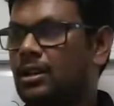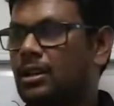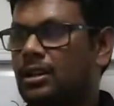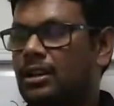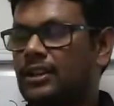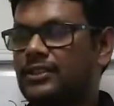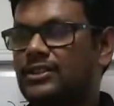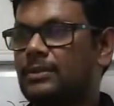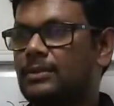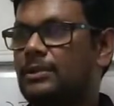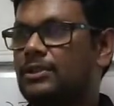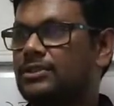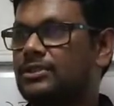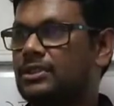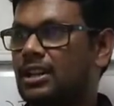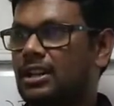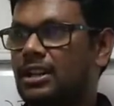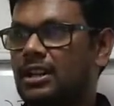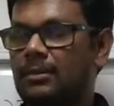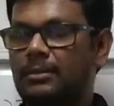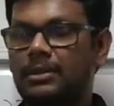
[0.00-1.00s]
Customers are
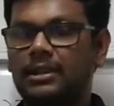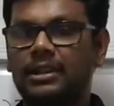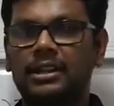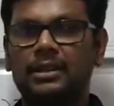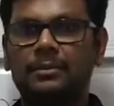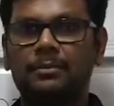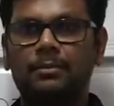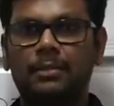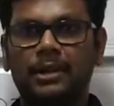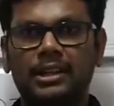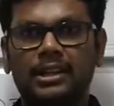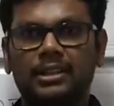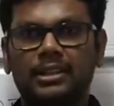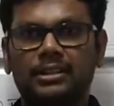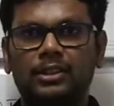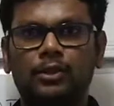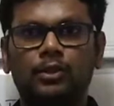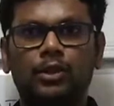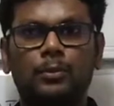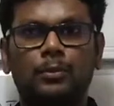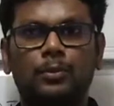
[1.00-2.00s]
coming and buying
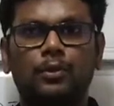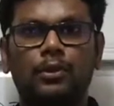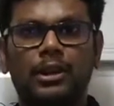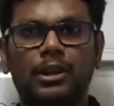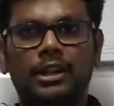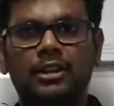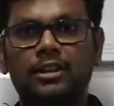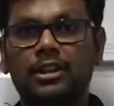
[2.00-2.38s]
your product